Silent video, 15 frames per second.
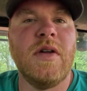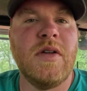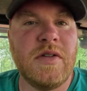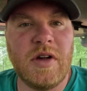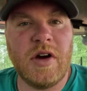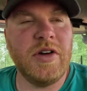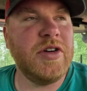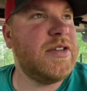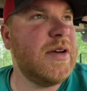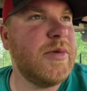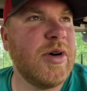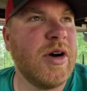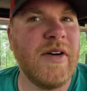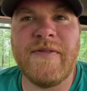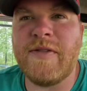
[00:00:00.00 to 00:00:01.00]
So you can see
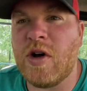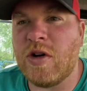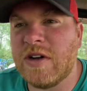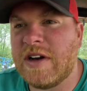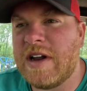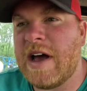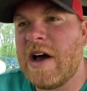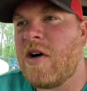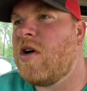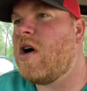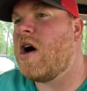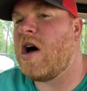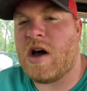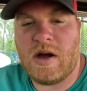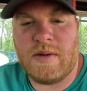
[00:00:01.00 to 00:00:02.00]
we're unfolding
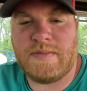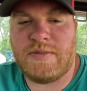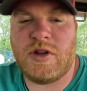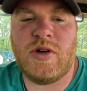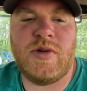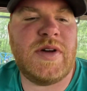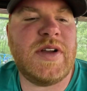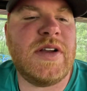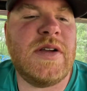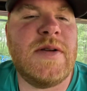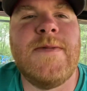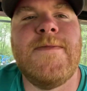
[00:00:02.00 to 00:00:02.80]
now, doing